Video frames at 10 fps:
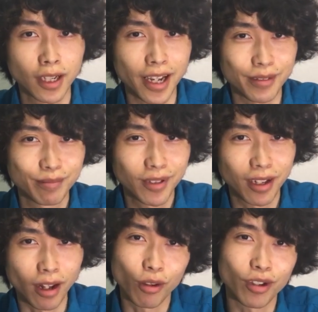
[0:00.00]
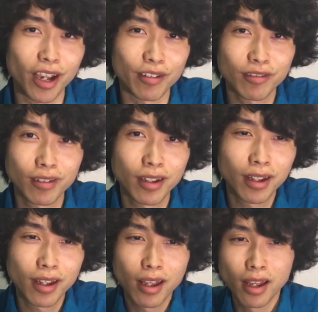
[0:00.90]
Hi, hello you guys.
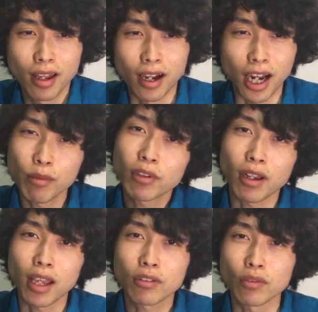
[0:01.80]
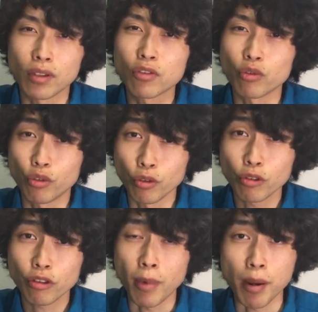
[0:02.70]
I would like to
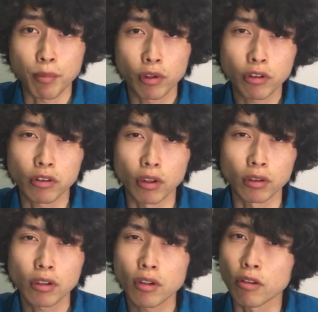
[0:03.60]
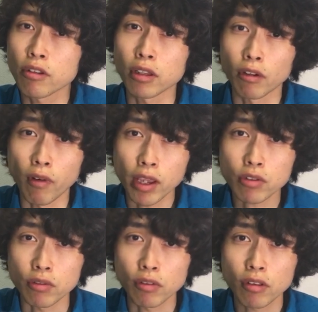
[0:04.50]
introduce my personal
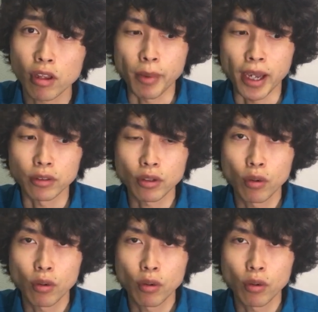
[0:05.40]
considerations about